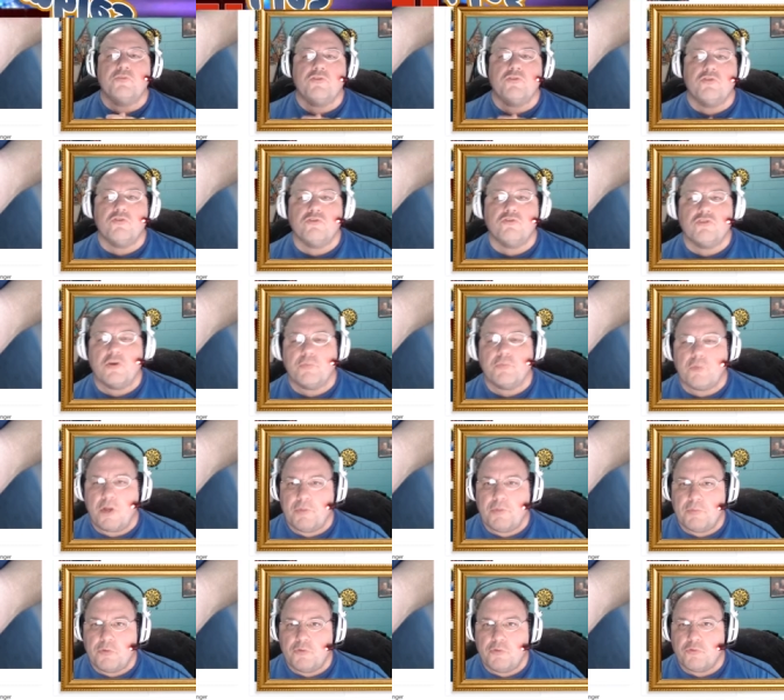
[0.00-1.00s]
to Shep
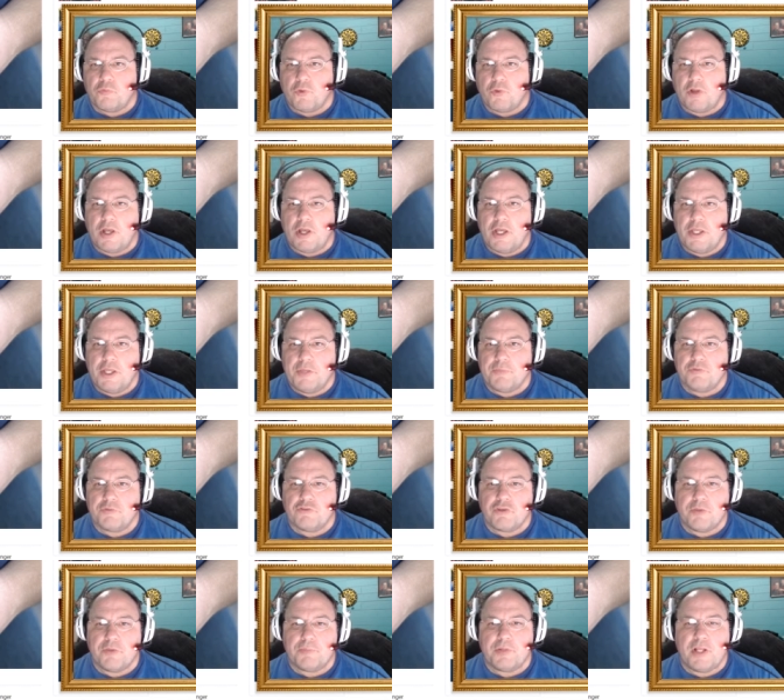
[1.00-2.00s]
Rambles, where I am
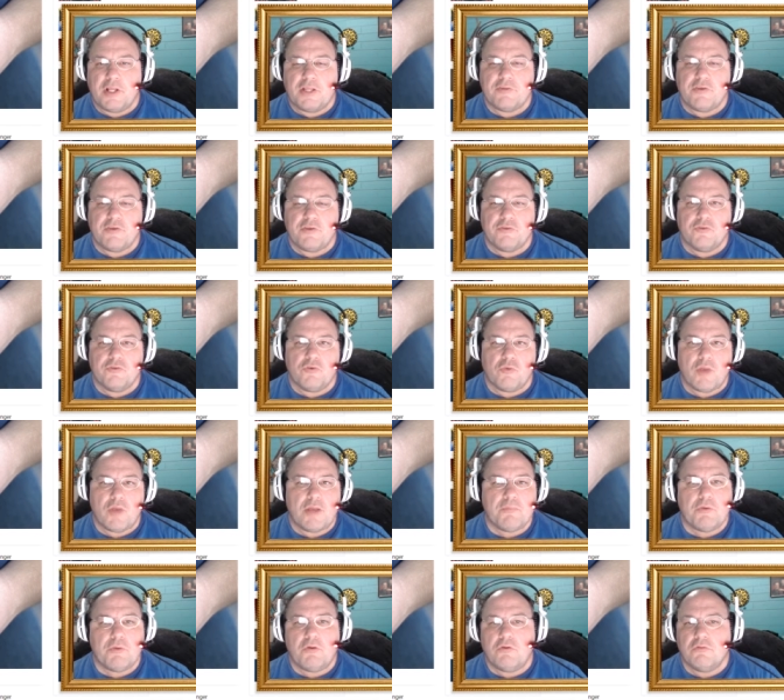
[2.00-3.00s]
Shep and I tend to
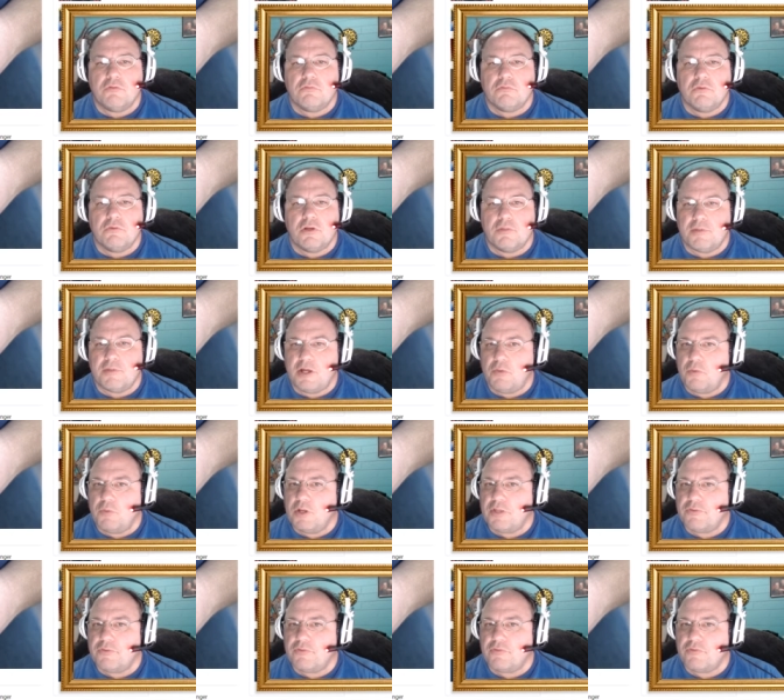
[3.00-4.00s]
ramble about
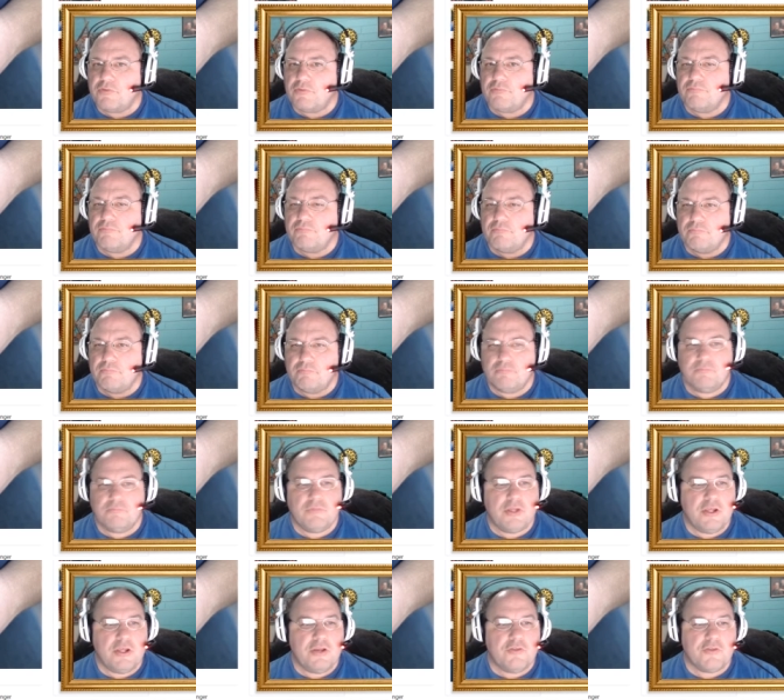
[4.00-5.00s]
what?
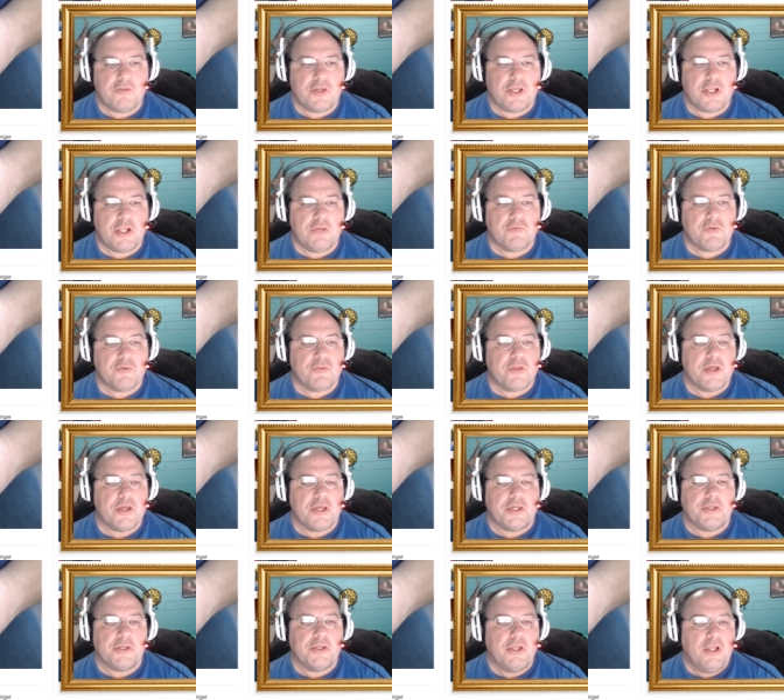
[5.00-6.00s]
Anything and
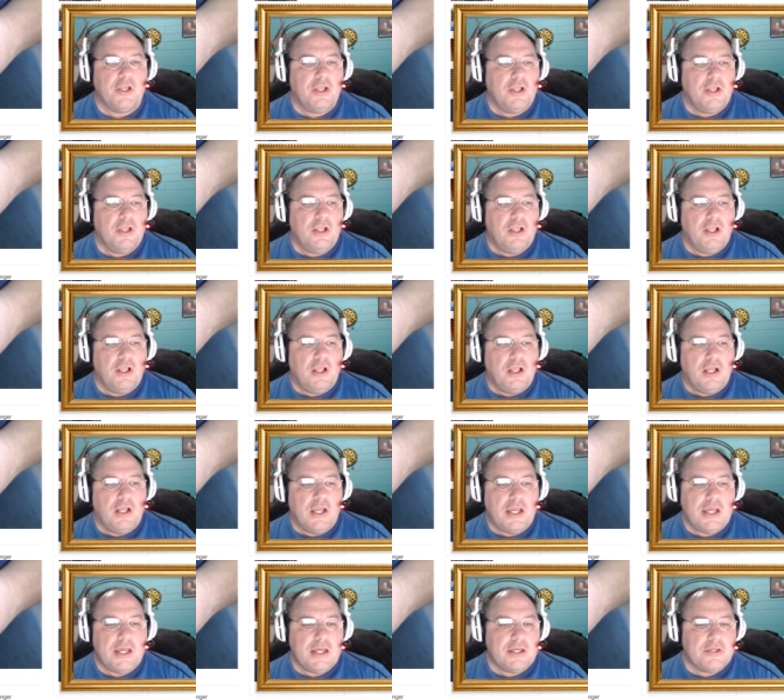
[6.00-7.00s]
everything.
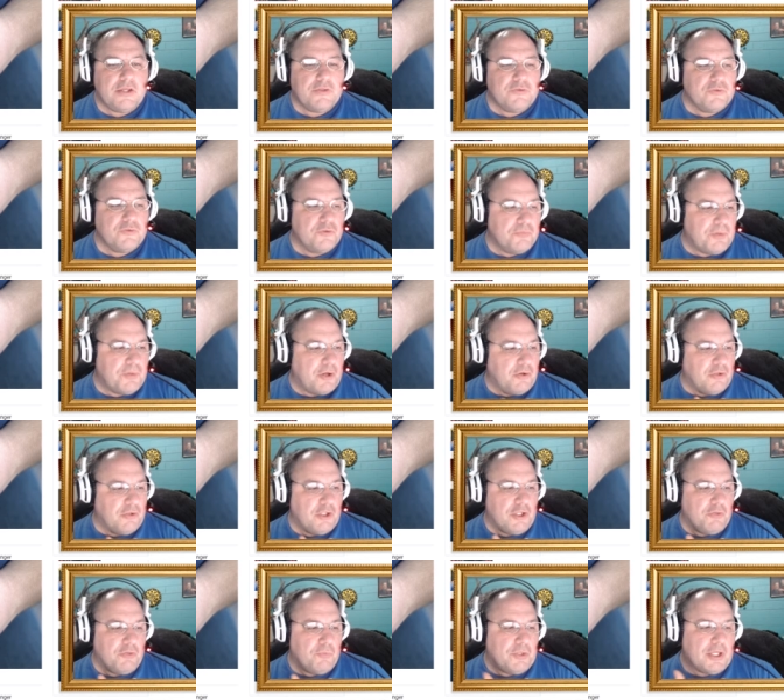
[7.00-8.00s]
And
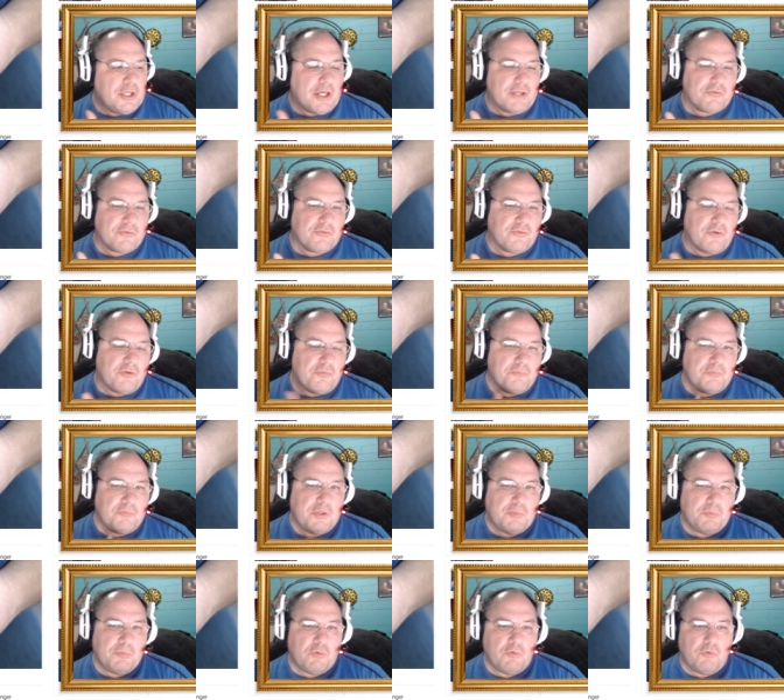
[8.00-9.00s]
apparently, we got some
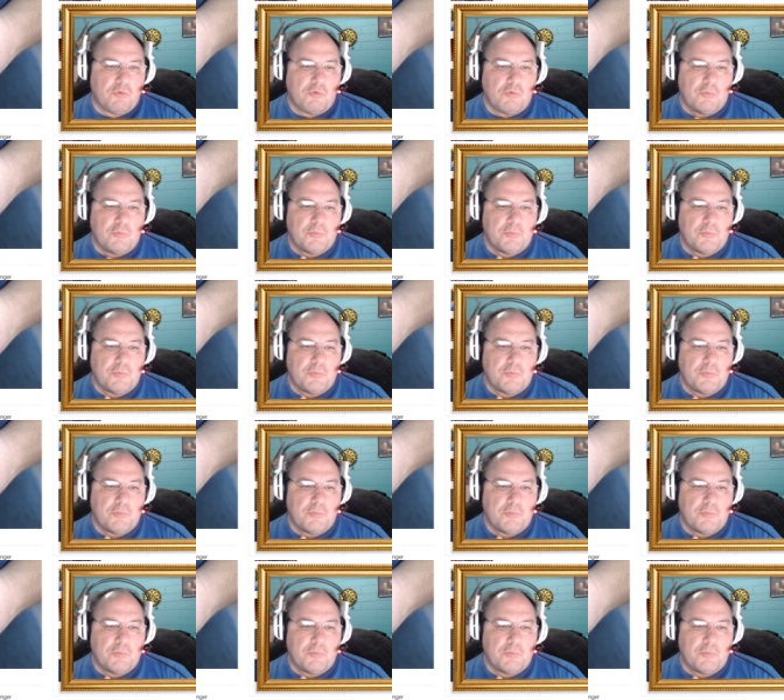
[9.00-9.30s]
people